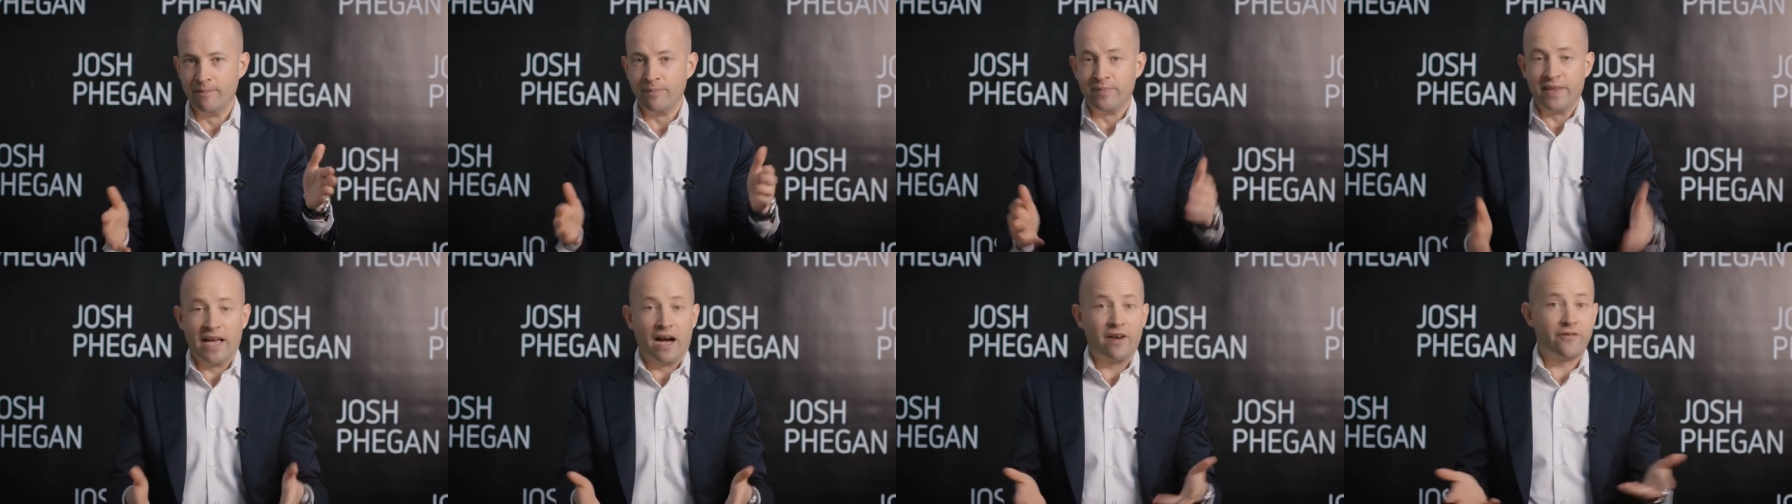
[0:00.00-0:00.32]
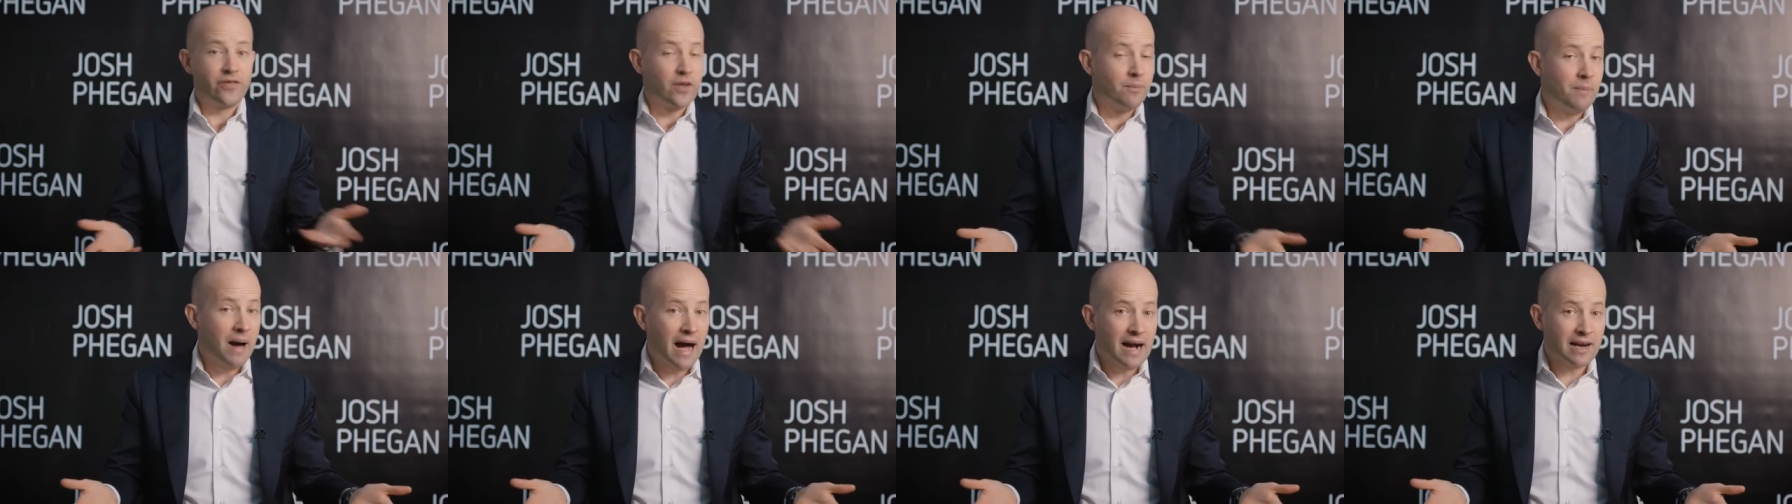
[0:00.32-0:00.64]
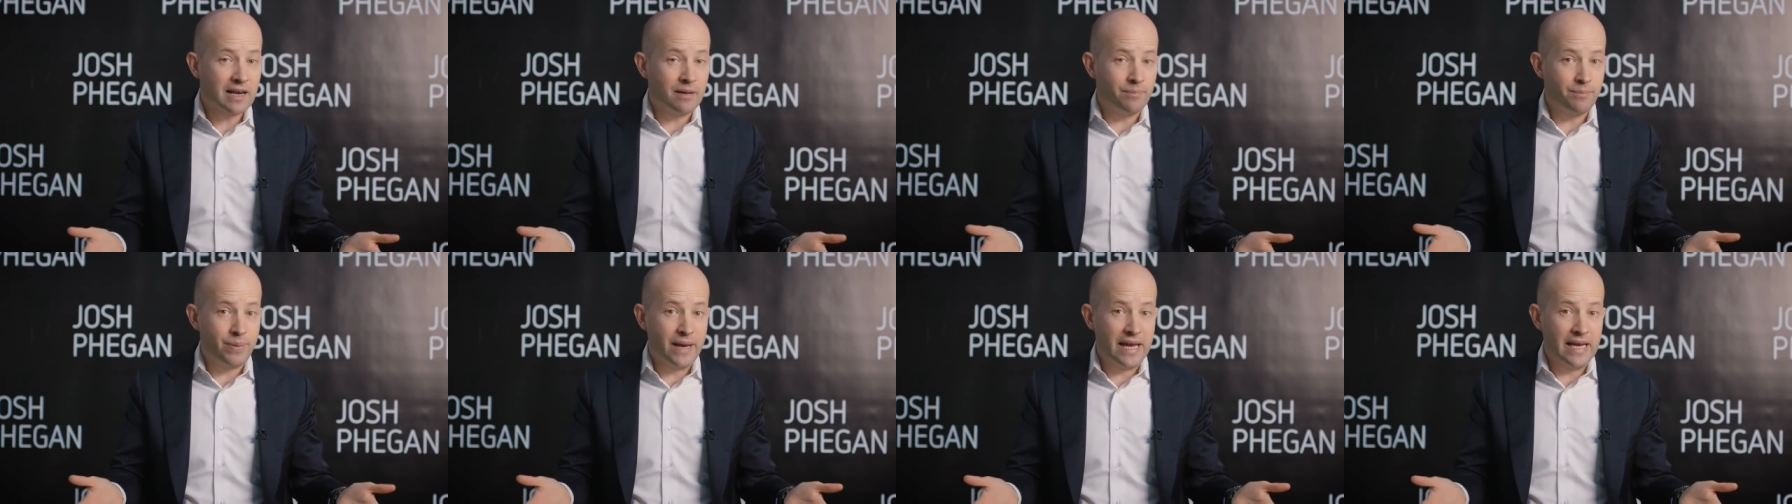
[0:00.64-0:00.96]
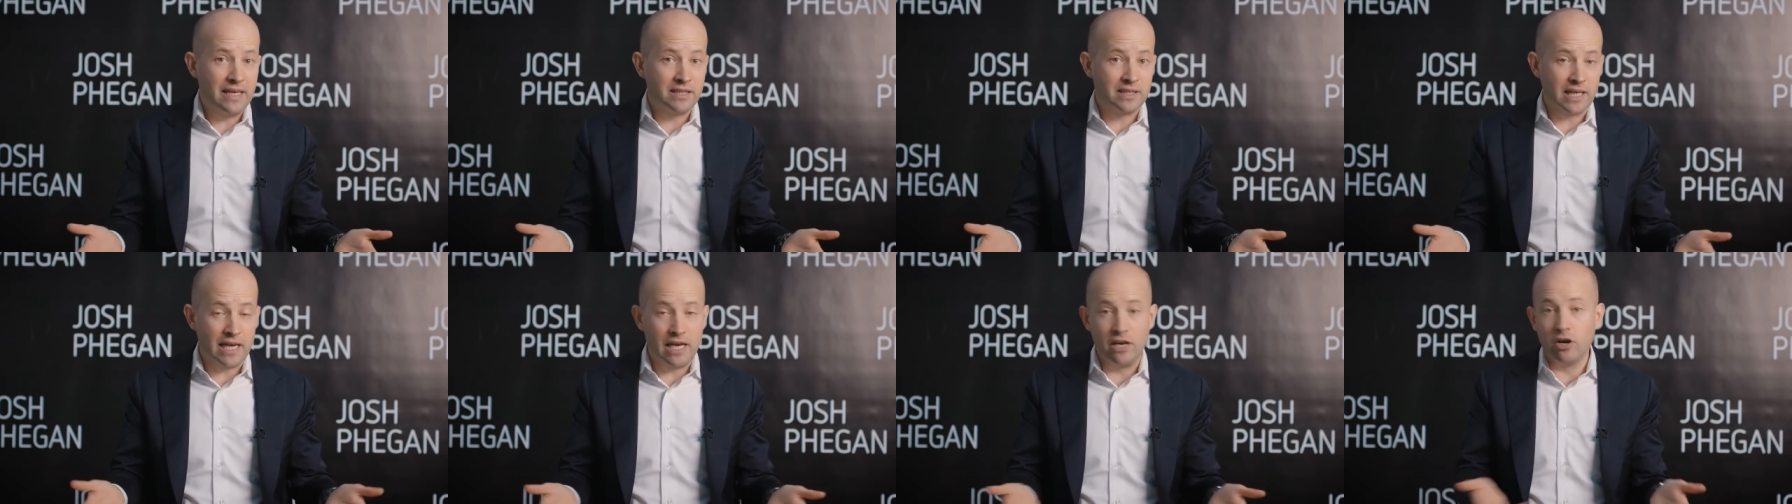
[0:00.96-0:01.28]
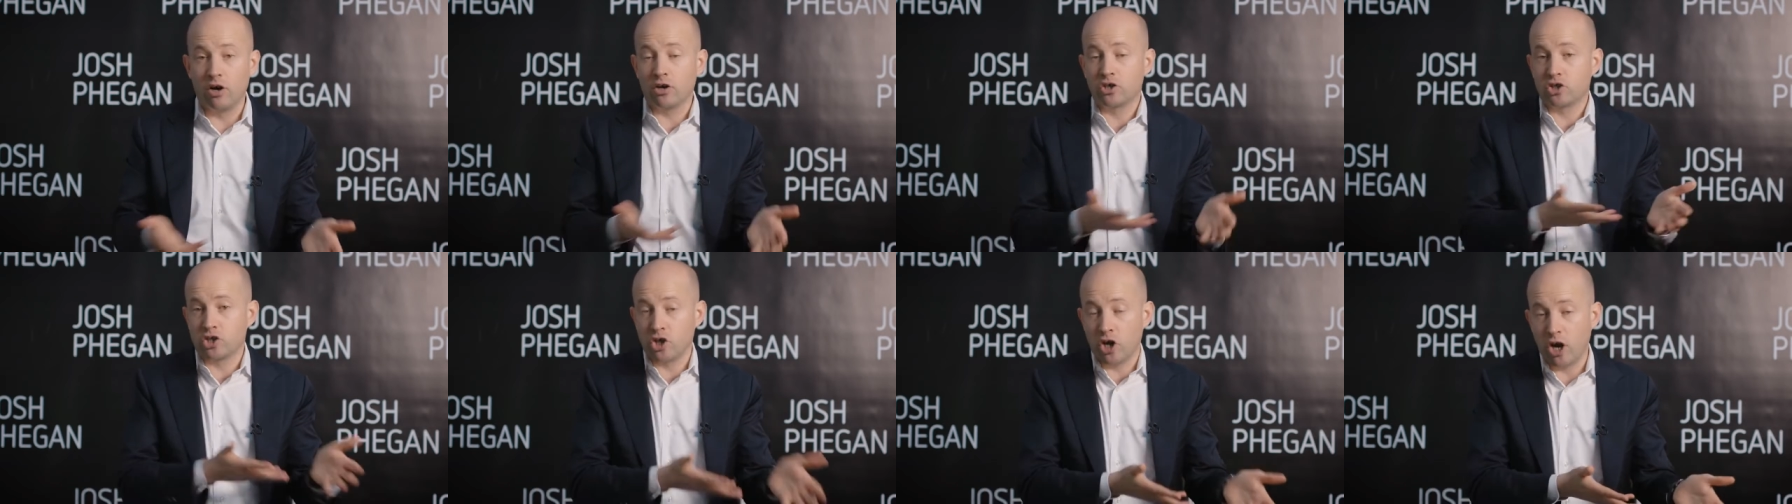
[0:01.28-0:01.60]
Now, if the market peaked in
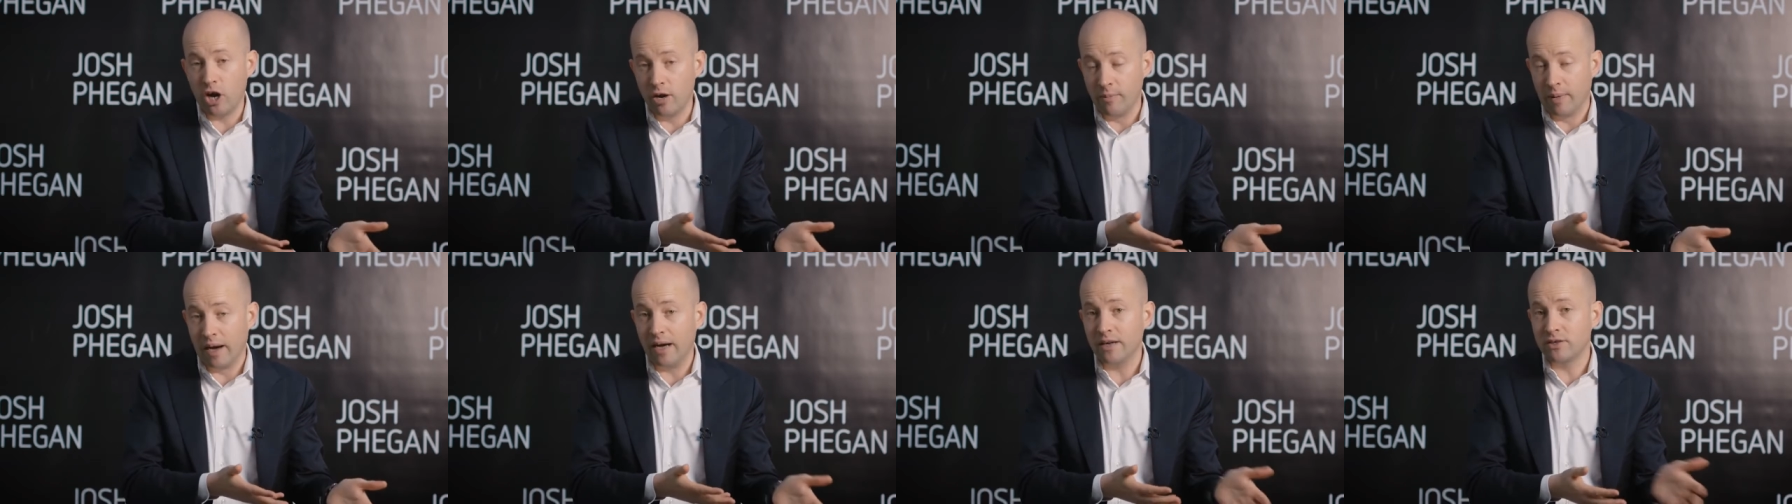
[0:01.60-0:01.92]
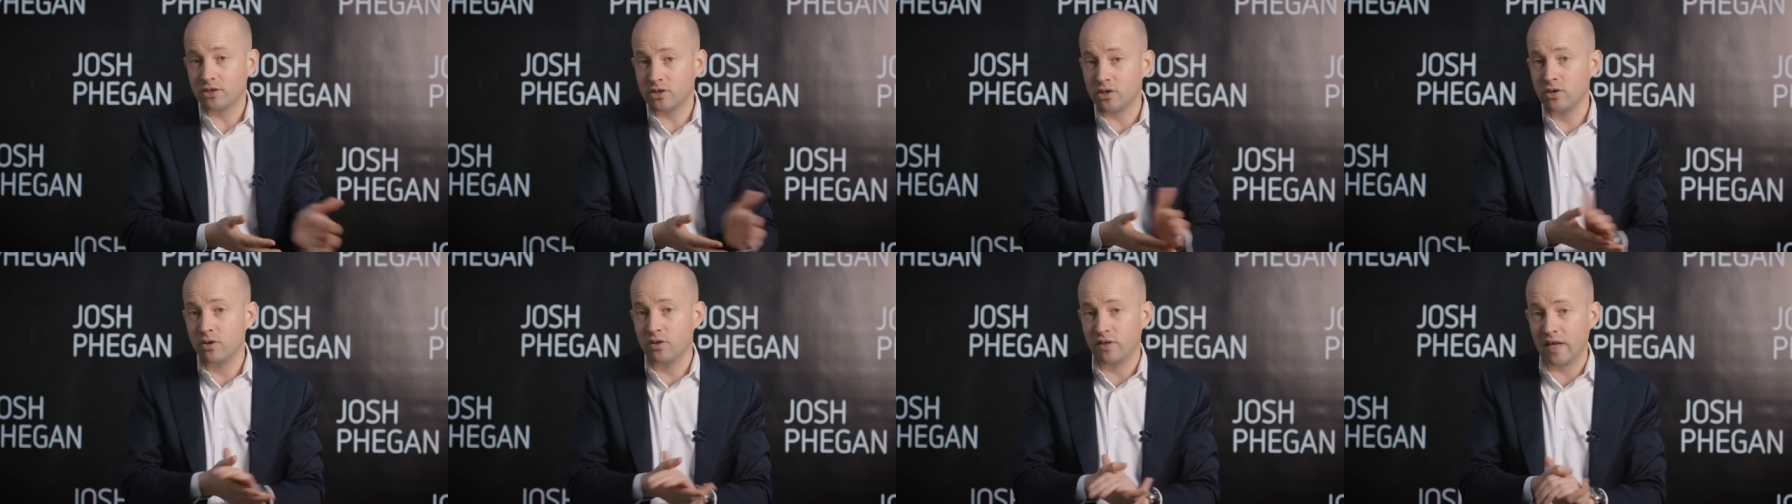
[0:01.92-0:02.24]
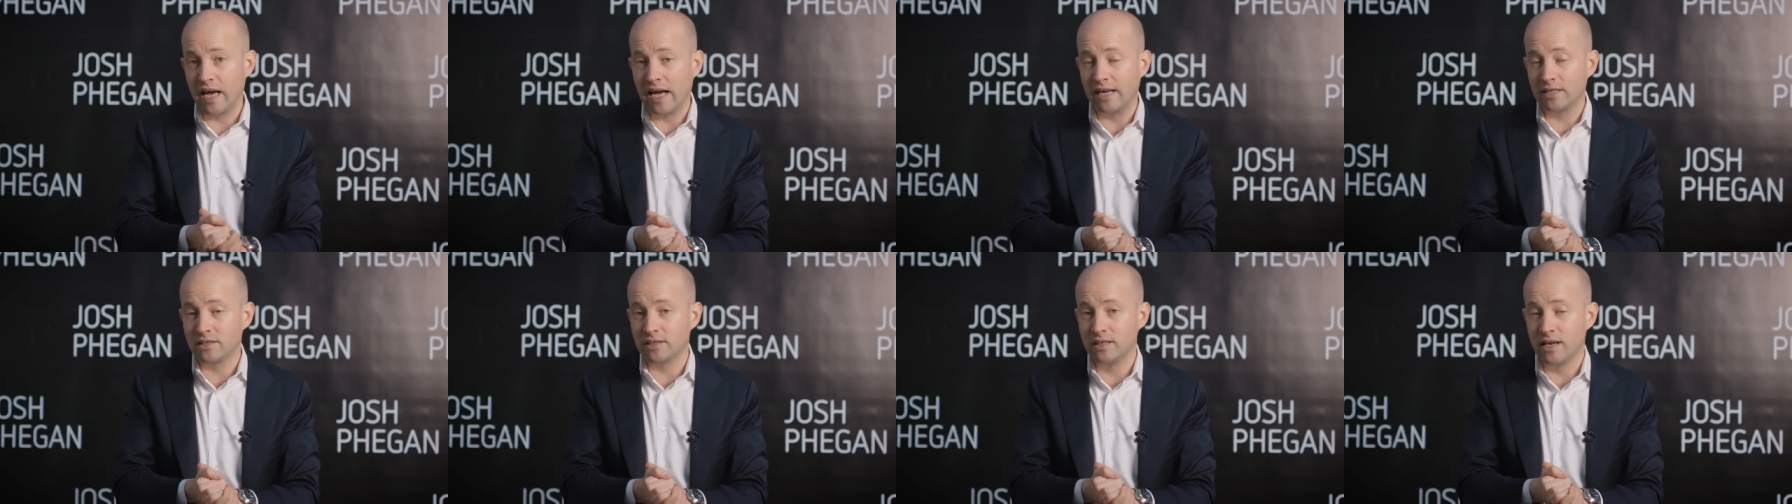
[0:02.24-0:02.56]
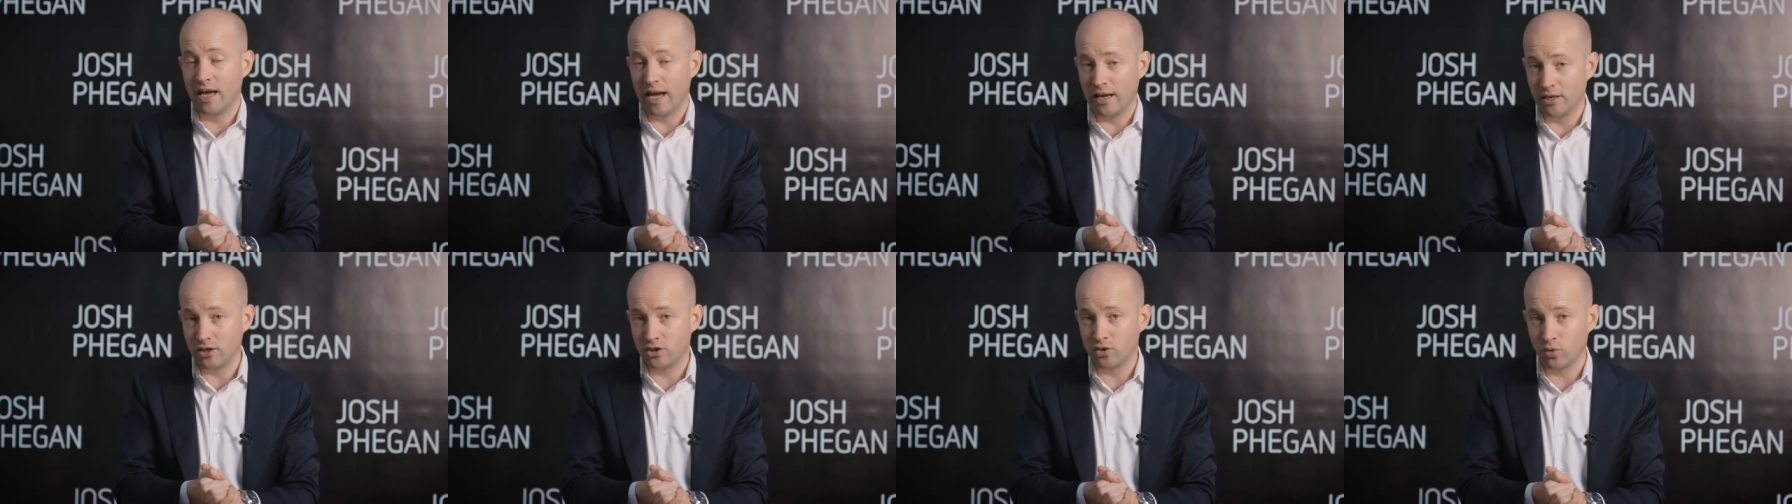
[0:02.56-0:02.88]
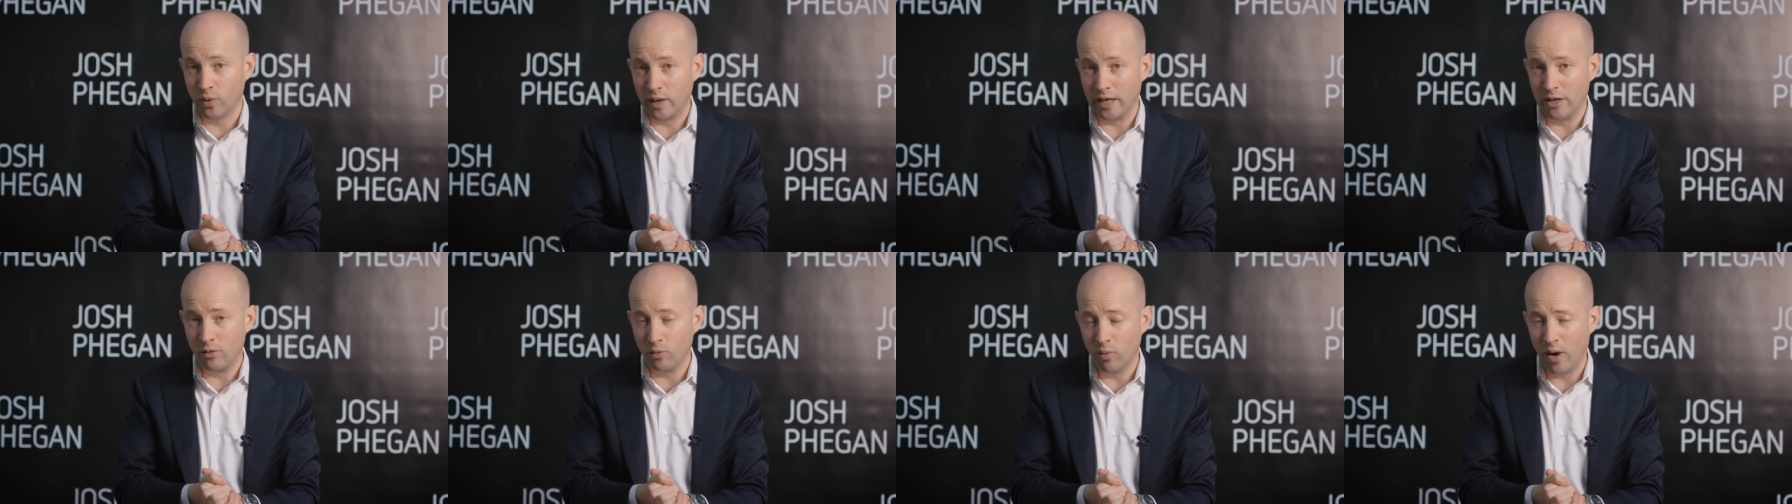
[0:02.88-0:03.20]
October
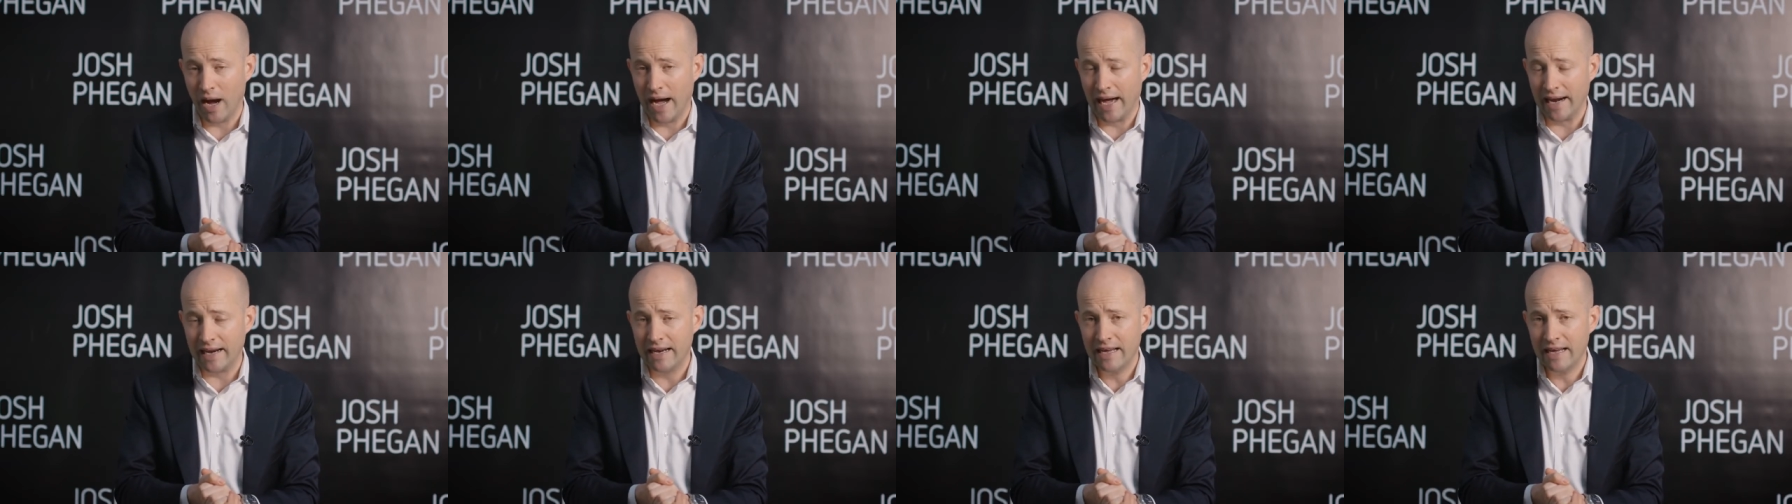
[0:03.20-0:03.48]
2021,